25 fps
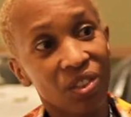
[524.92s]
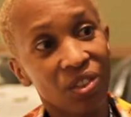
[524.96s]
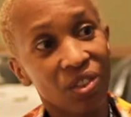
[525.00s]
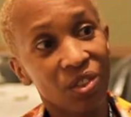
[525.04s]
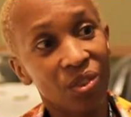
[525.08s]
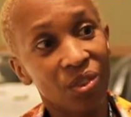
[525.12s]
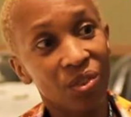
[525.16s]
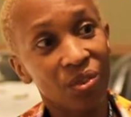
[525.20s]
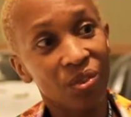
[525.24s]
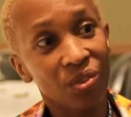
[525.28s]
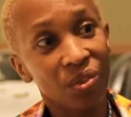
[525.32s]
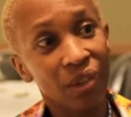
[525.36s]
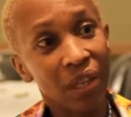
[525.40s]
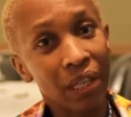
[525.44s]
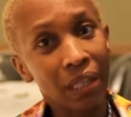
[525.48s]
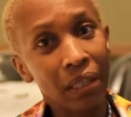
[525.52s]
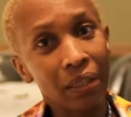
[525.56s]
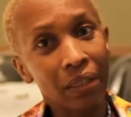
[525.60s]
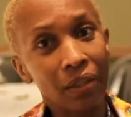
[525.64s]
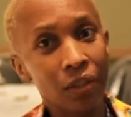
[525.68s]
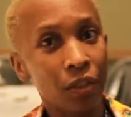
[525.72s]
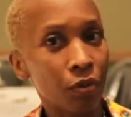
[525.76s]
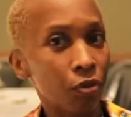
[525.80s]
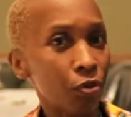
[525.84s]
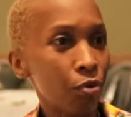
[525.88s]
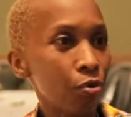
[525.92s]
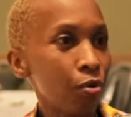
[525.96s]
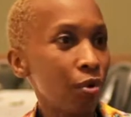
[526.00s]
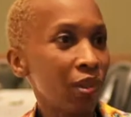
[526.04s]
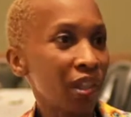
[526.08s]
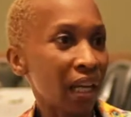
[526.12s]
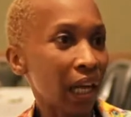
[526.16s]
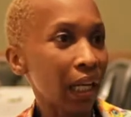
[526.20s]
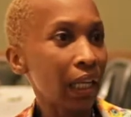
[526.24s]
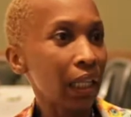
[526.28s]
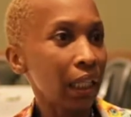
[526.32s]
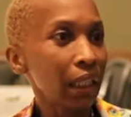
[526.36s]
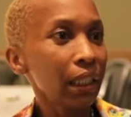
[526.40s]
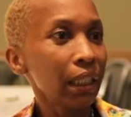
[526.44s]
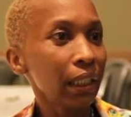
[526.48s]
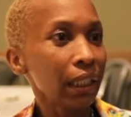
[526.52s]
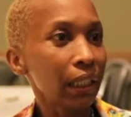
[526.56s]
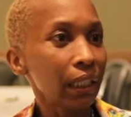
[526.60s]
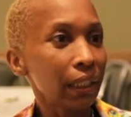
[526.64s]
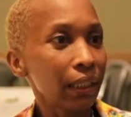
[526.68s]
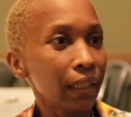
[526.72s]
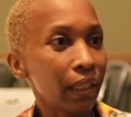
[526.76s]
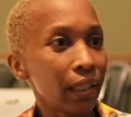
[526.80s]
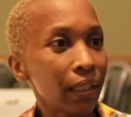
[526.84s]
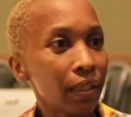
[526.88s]
And the rules are
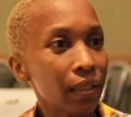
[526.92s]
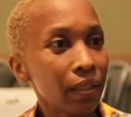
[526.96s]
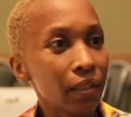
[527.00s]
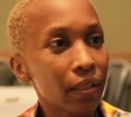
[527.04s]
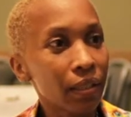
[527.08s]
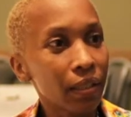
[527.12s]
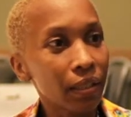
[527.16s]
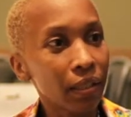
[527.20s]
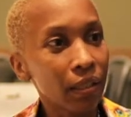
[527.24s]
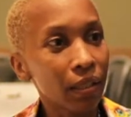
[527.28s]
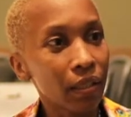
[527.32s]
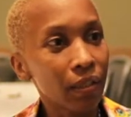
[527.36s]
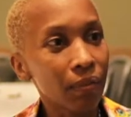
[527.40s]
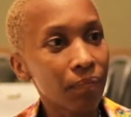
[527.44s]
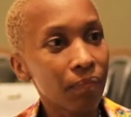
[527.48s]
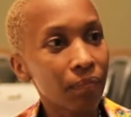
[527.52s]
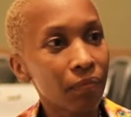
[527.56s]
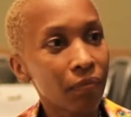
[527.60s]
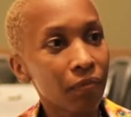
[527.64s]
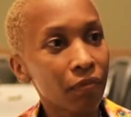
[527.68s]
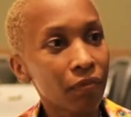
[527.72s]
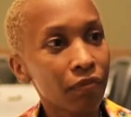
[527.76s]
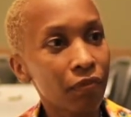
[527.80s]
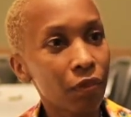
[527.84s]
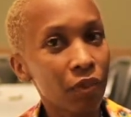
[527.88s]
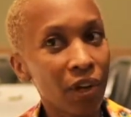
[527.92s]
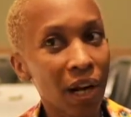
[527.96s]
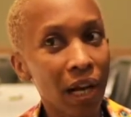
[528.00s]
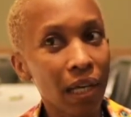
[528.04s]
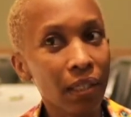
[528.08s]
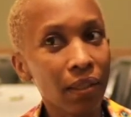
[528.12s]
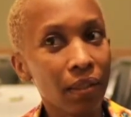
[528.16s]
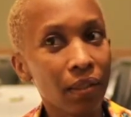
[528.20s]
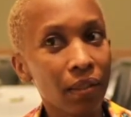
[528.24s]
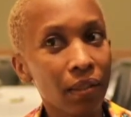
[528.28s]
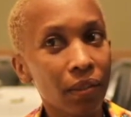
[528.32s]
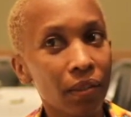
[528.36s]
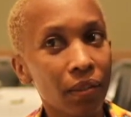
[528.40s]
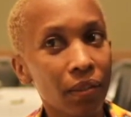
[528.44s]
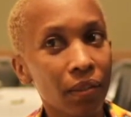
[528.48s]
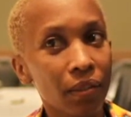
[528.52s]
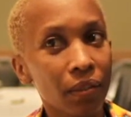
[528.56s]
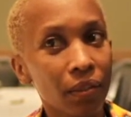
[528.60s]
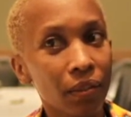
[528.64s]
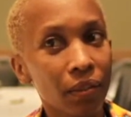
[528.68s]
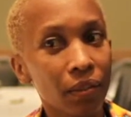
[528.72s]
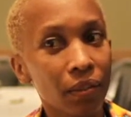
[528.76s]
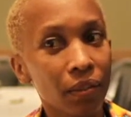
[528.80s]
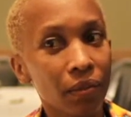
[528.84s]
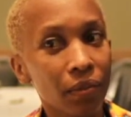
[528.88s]
clear, and for us,
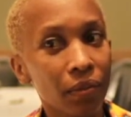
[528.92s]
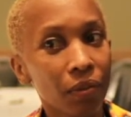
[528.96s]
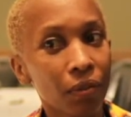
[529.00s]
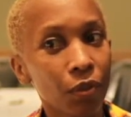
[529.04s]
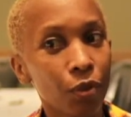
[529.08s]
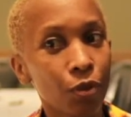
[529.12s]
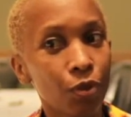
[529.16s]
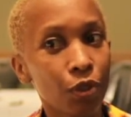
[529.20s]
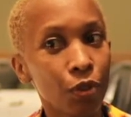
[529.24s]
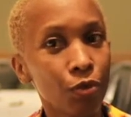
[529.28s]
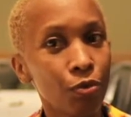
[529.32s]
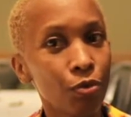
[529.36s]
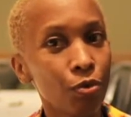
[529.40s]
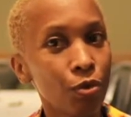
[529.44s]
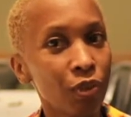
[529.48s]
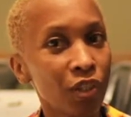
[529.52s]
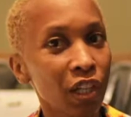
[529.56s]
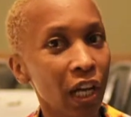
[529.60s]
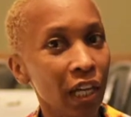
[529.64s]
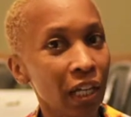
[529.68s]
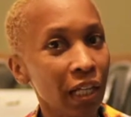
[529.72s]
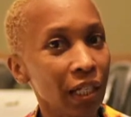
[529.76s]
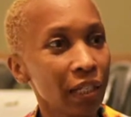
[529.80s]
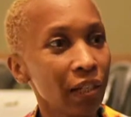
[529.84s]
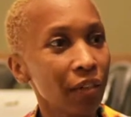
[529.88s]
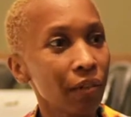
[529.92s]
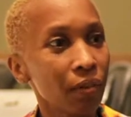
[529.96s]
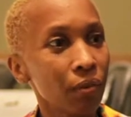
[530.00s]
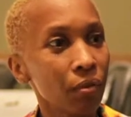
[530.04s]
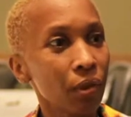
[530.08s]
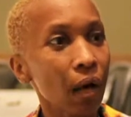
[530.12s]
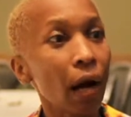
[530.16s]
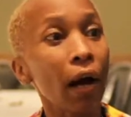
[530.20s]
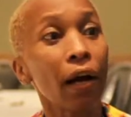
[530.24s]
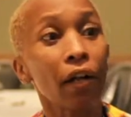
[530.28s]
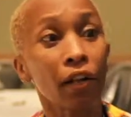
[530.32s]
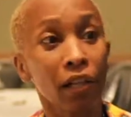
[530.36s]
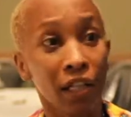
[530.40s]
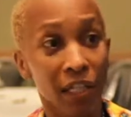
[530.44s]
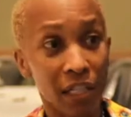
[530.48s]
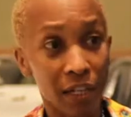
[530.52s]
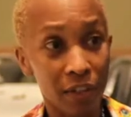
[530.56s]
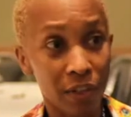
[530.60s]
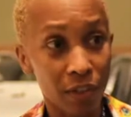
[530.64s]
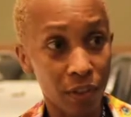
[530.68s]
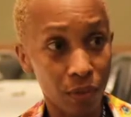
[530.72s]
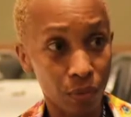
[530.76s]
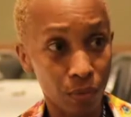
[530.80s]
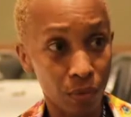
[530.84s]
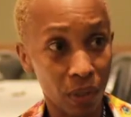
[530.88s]
the rules are
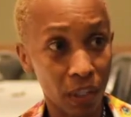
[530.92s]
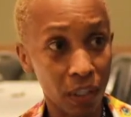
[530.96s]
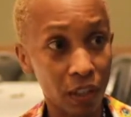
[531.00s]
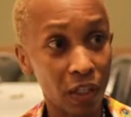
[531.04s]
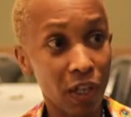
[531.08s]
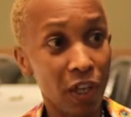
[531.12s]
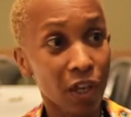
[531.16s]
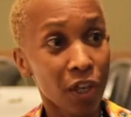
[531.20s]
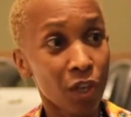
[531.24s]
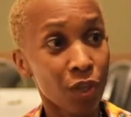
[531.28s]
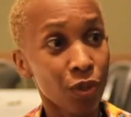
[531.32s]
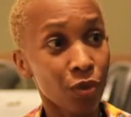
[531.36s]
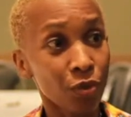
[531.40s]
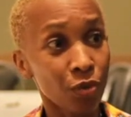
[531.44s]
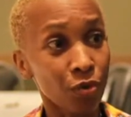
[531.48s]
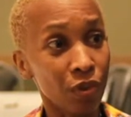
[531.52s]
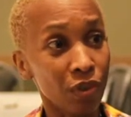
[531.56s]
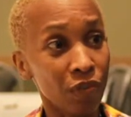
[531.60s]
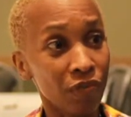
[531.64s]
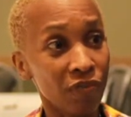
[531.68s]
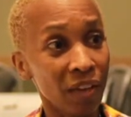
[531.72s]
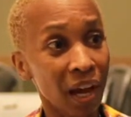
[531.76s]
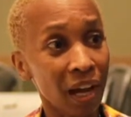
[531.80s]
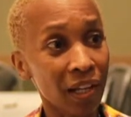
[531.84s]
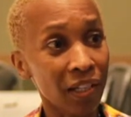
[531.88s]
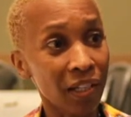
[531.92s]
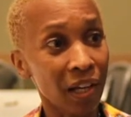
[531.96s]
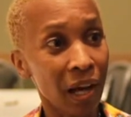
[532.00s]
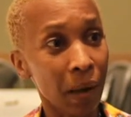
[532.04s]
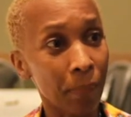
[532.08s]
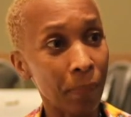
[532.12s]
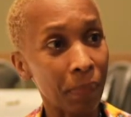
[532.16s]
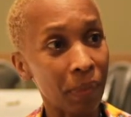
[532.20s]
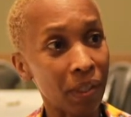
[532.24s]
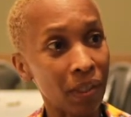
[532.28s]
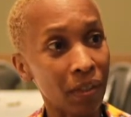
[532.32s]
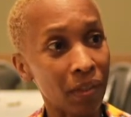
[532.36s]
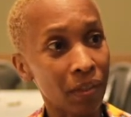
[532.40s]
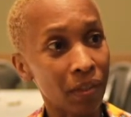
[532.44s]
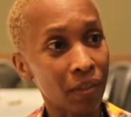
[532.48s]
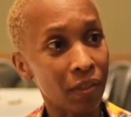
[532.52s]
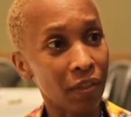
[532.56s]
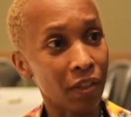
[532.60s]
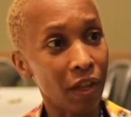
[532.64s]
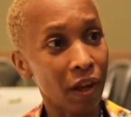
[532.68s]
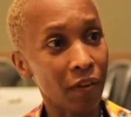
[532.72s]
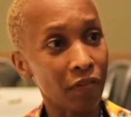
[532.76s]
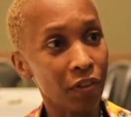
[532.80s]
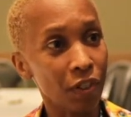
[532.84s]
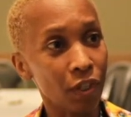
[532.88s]
clear as well. So if that happens,
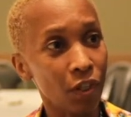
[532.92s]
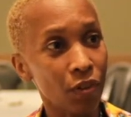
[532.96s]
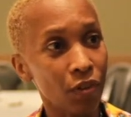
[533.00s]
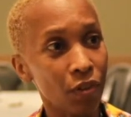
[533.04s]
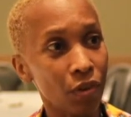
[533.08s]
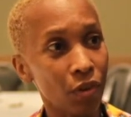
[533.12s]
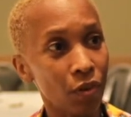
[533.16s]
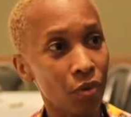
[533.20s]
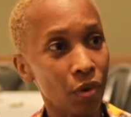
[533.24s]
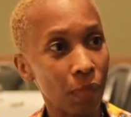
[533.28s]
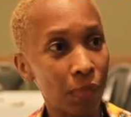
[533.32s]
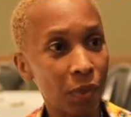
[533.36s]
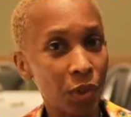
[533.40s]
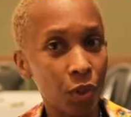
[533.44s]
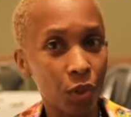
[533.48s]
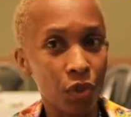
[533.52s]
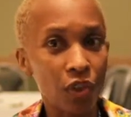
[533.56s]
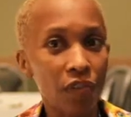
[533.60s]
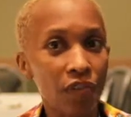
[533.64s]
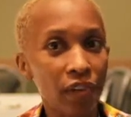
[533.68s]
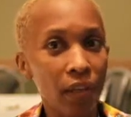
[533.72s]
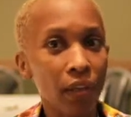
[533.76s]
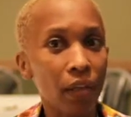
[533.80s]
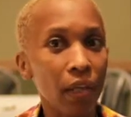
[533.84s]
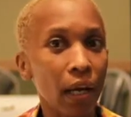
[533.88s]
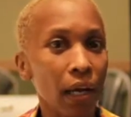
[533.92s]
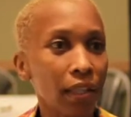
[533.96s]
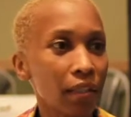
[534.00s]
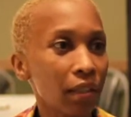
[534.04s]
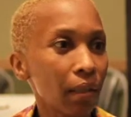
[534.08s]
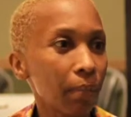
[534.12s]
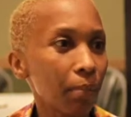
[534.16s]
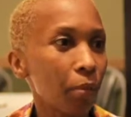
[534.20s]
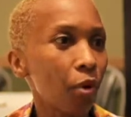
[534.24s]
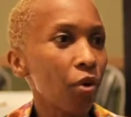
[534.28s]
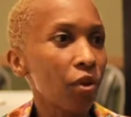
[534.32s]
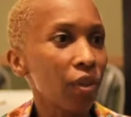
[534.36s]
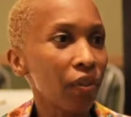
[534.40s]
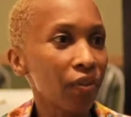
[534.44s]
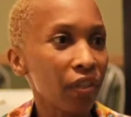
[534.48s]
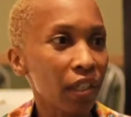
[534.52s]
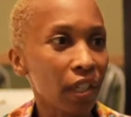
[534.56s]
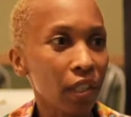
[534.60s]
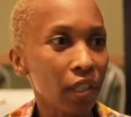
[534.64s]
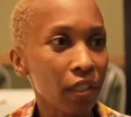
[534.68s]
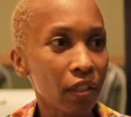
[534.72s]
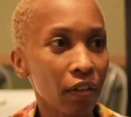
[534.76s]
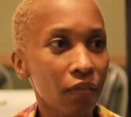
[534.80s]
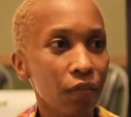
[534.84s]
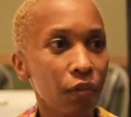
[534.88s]
the African Union Commission, even as the
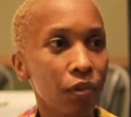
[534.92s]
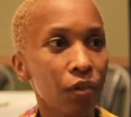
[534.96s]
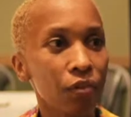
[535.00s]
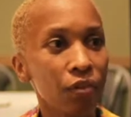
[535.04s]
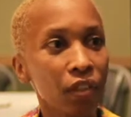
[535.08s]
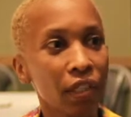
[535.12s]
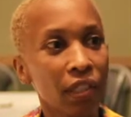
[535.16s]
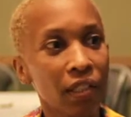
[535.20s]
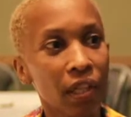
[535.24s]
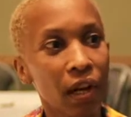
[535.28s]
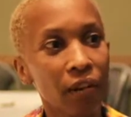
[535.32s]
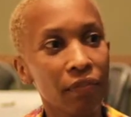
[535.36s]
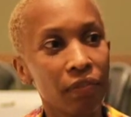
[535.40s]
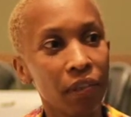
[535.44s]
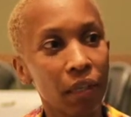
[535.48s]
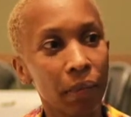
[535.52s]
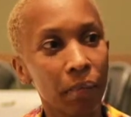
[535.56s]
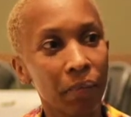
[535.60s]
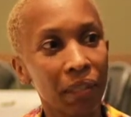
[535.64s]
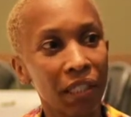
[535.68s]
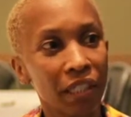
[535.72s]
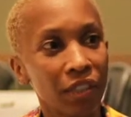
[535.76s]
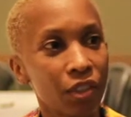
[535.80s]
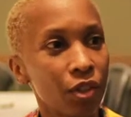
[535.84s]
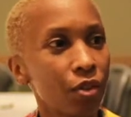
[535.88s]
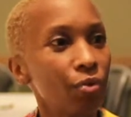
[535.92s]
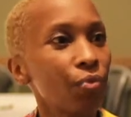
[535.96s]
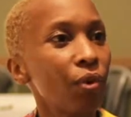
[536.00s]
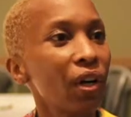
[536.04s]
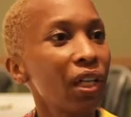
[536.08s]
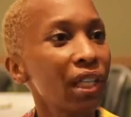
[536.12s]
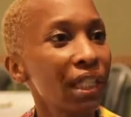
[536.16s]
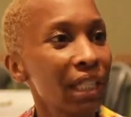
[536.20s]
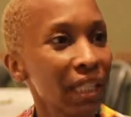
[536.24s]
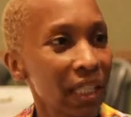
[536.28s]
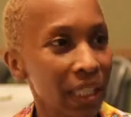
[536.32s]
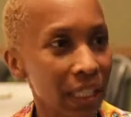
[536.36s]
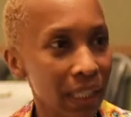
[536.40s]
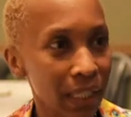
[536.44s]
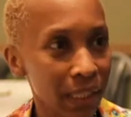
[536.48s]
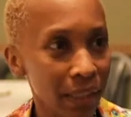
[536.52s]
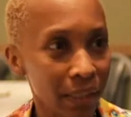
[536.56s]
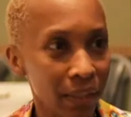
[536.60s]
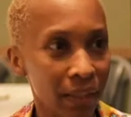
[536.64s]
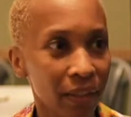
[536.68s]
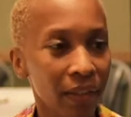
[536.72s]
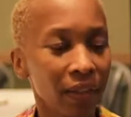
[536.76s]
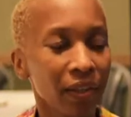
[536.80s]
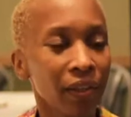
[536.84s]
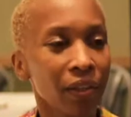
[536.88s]
moderator for the reserve name list, it's quite easy.